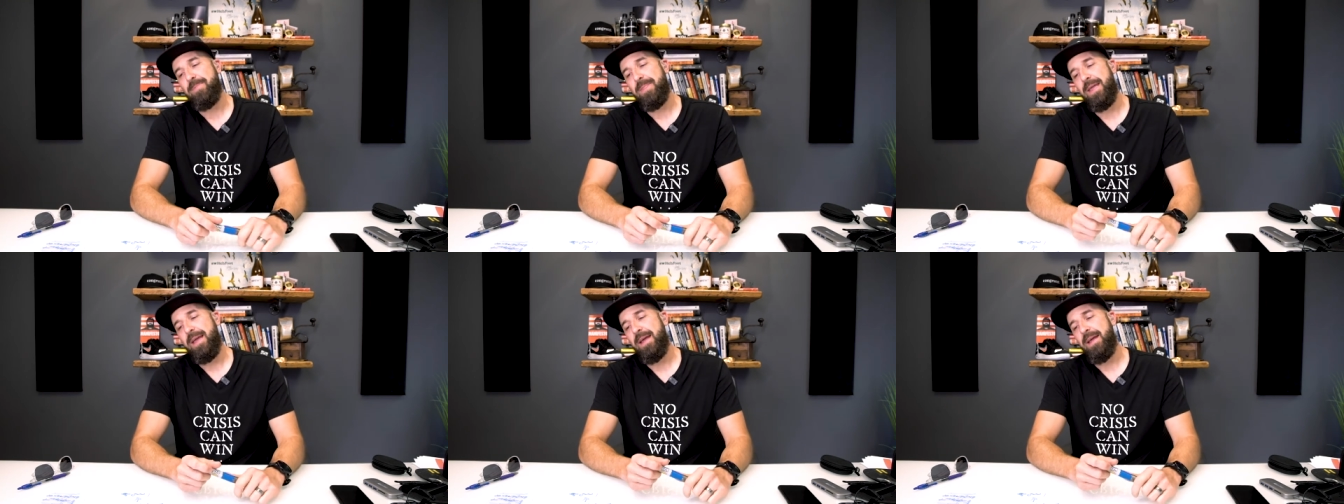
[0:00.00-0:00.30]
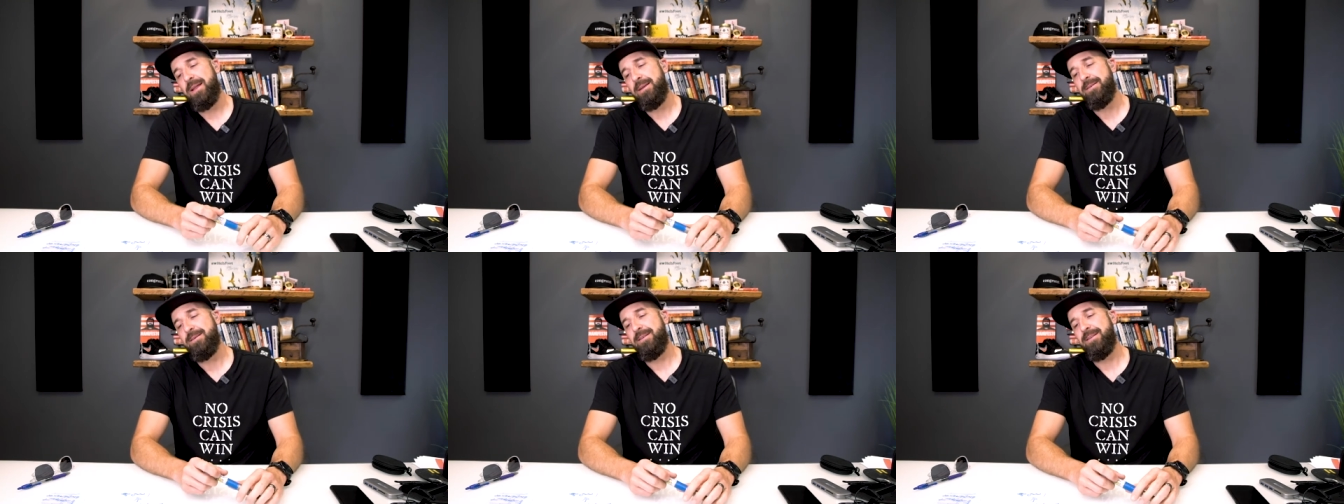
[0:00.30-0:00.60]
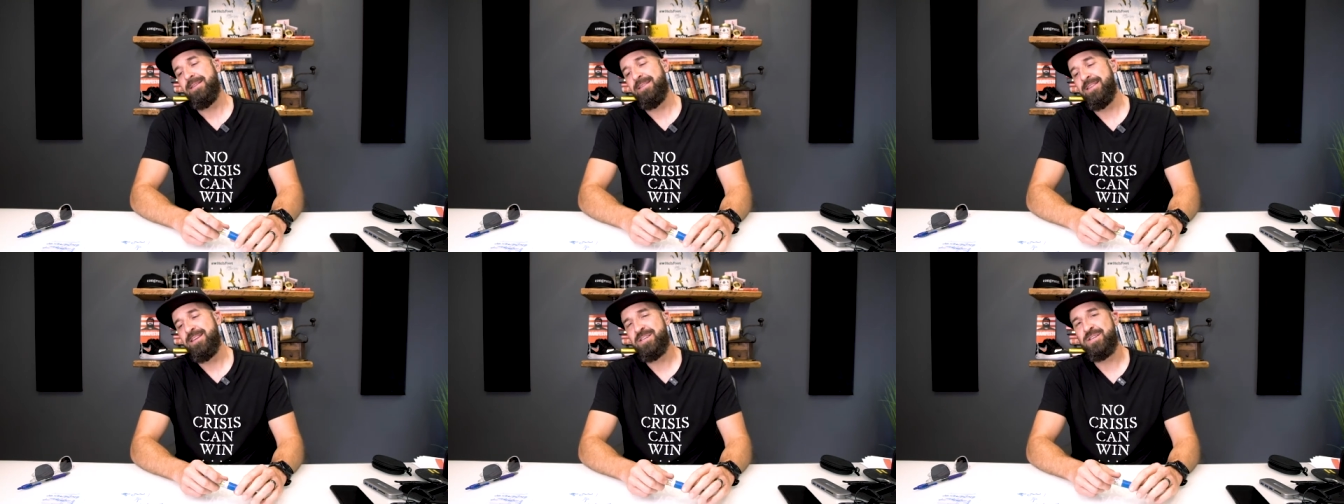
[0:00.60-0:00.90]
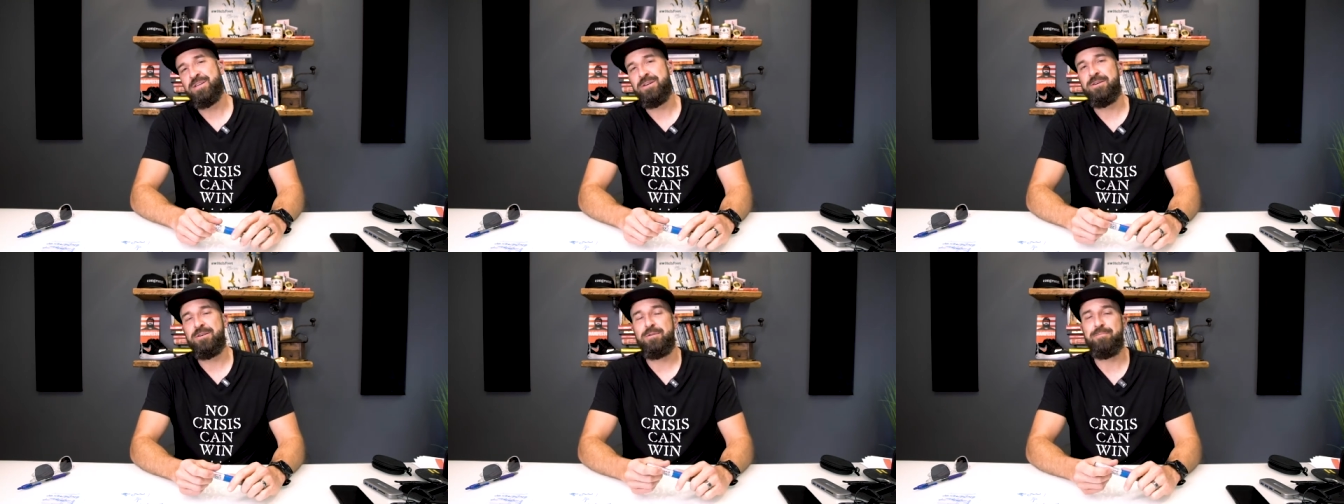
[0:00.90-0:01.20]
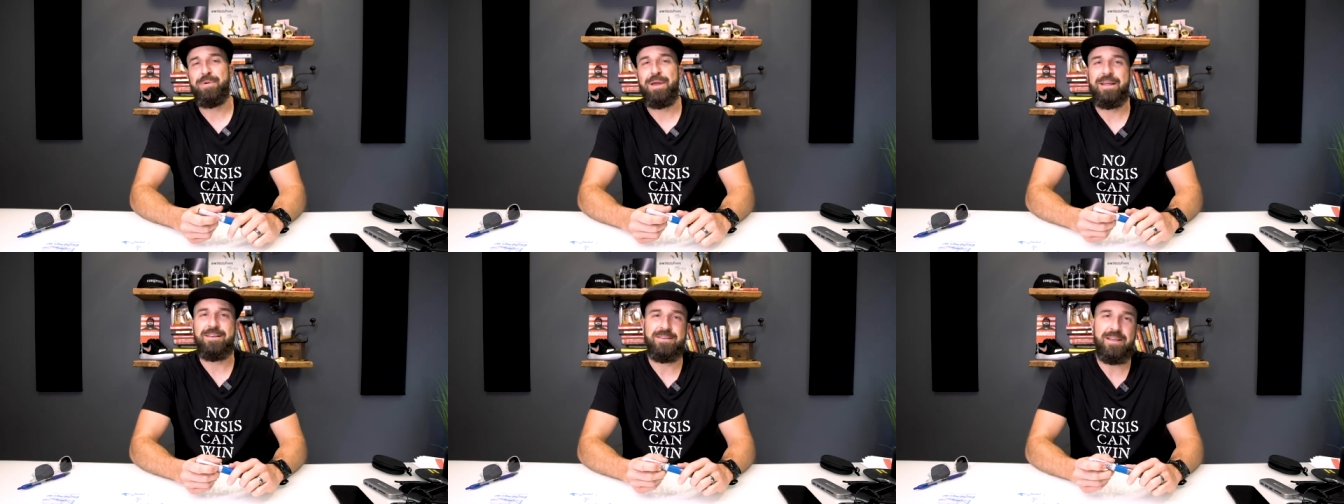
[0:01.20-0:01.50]
And this year
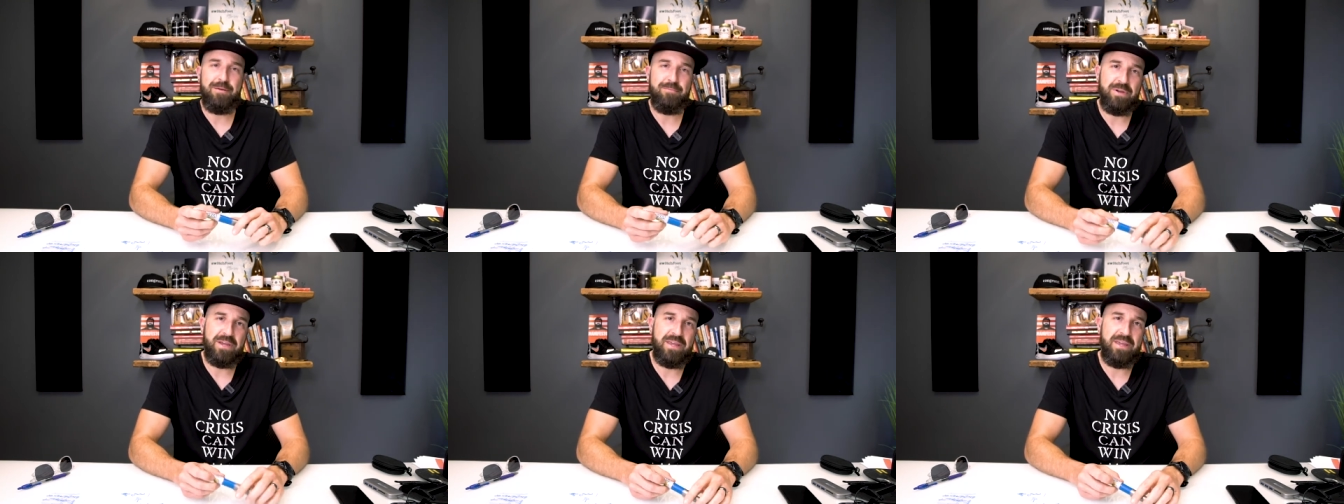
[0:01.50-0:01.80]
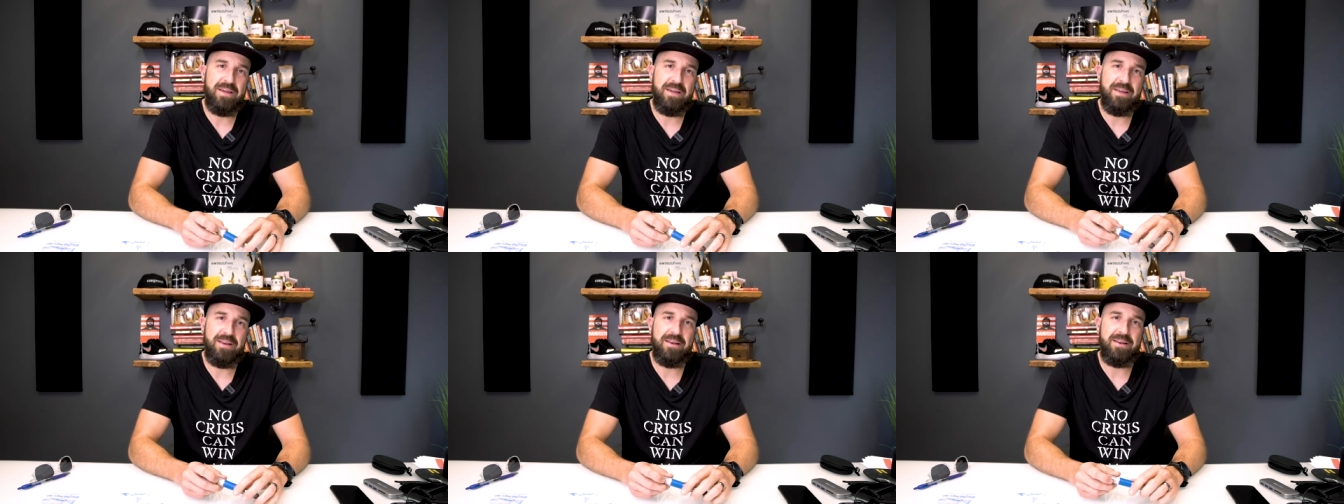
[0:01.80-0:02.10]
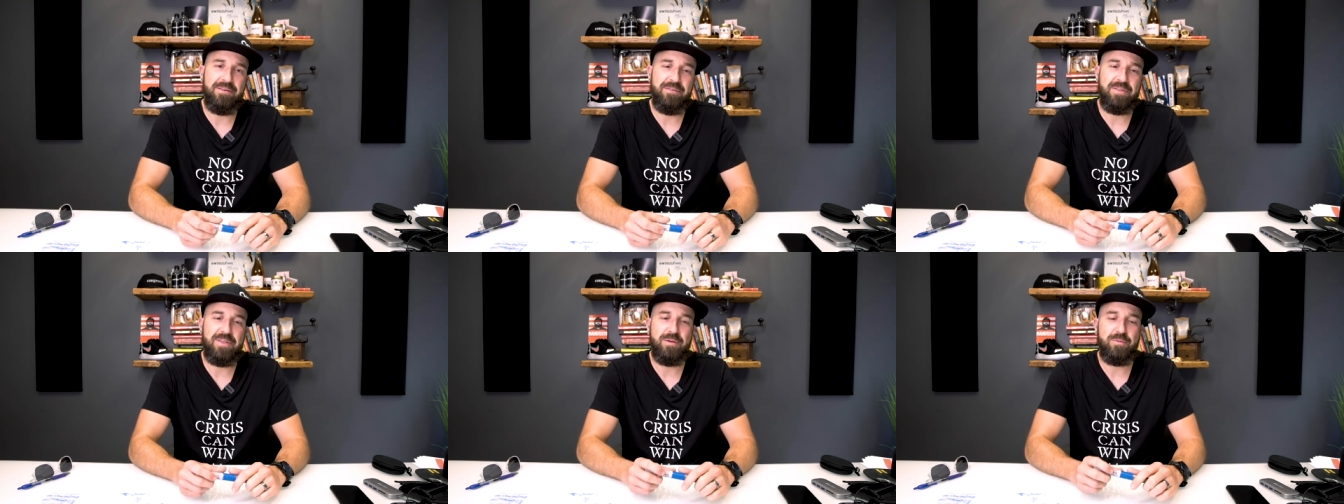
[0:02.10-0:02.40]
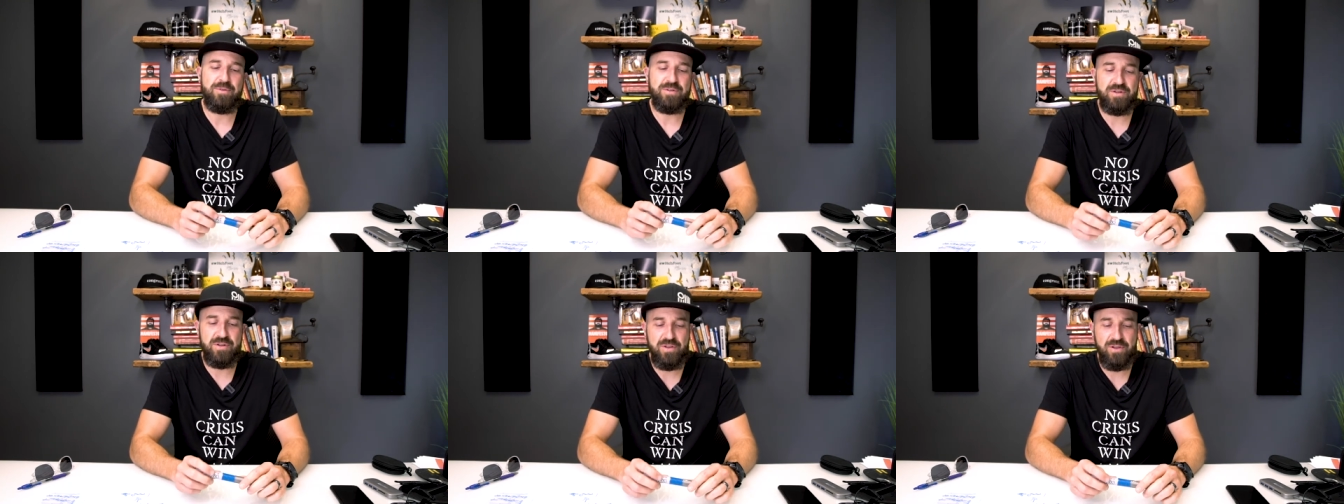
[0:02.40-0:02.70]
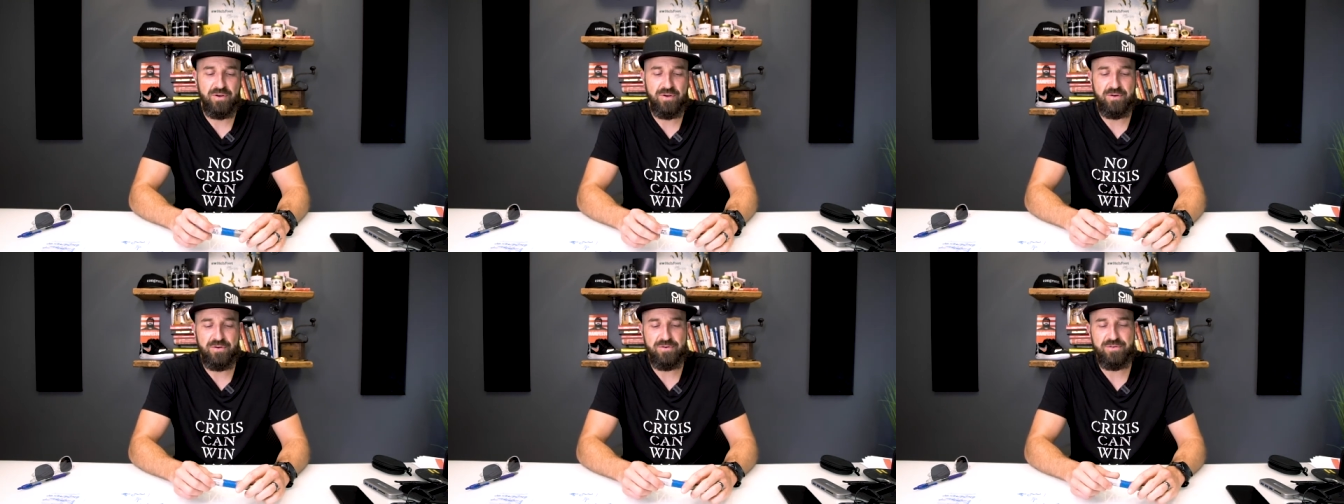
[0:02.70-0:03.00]
the pandemic hit and everything was
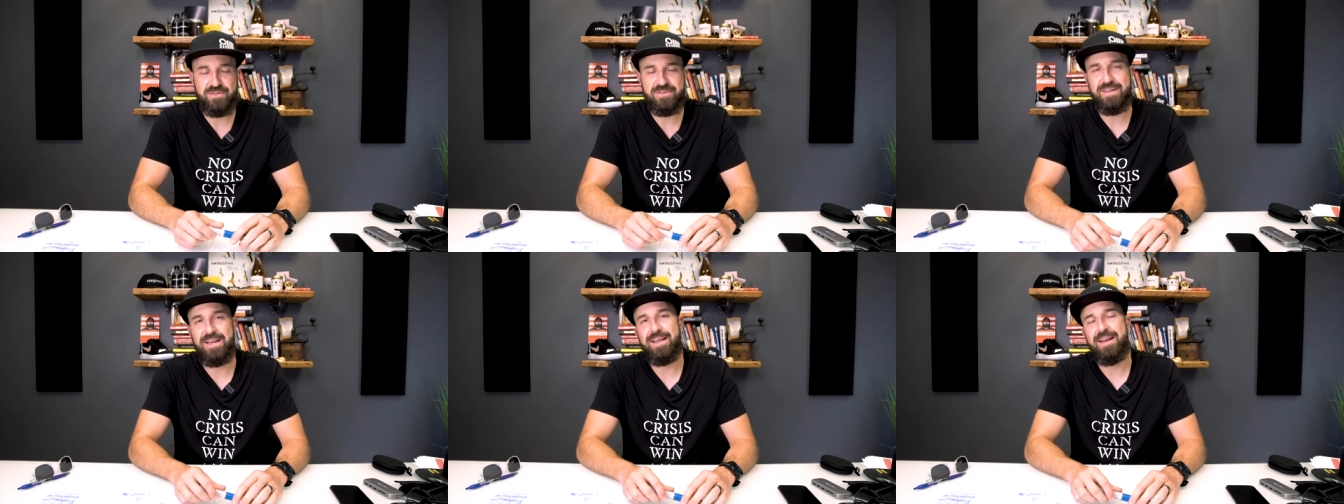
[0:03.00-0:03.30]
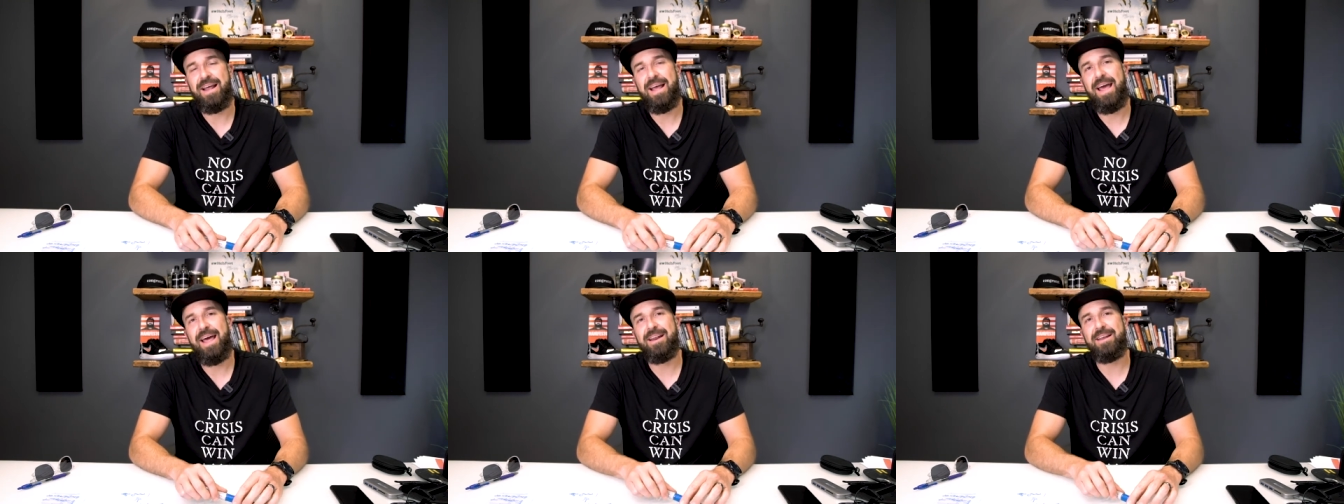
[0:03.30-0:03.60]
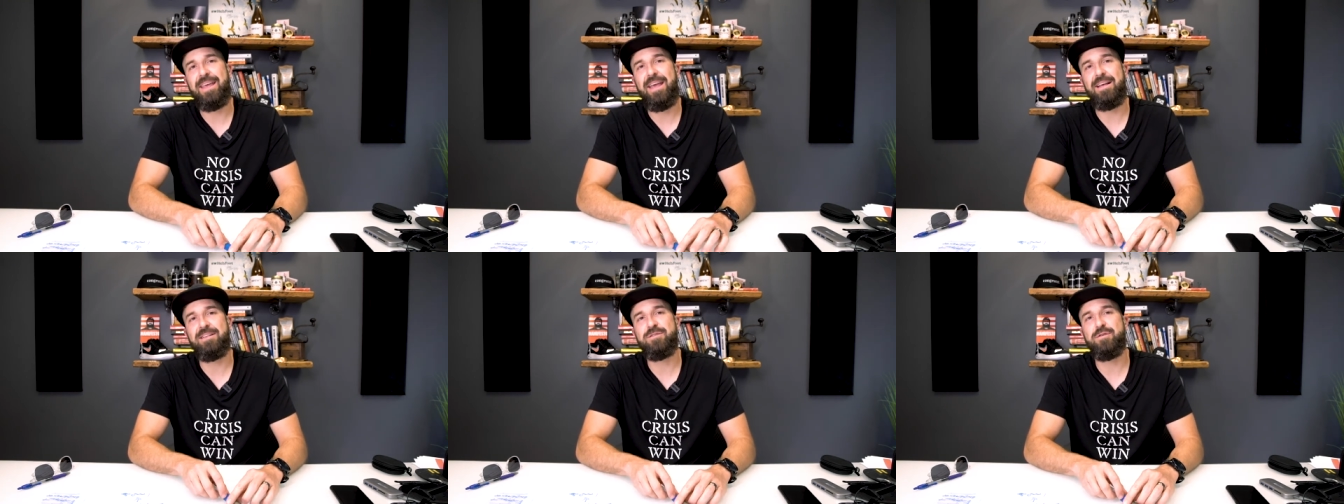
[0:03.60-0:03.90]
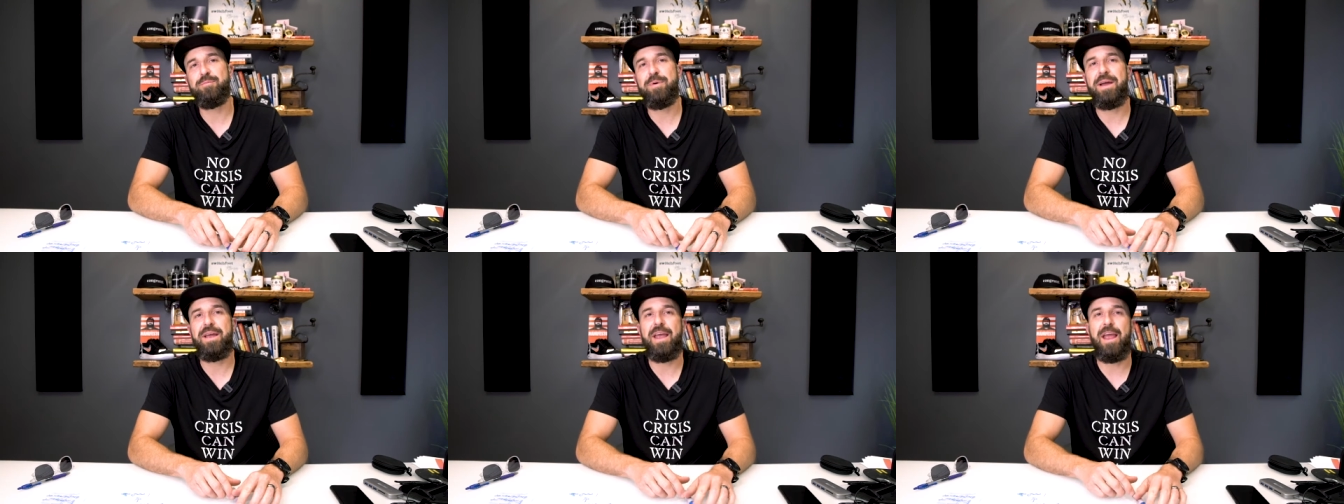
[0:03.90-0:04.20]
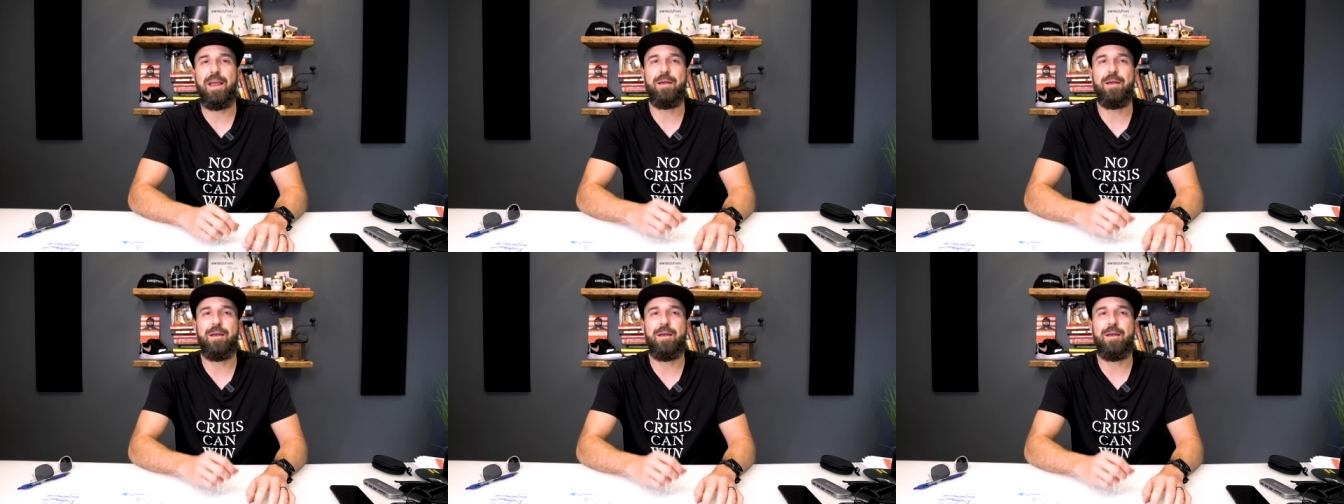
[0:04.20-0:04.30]
closed and i had to cancel by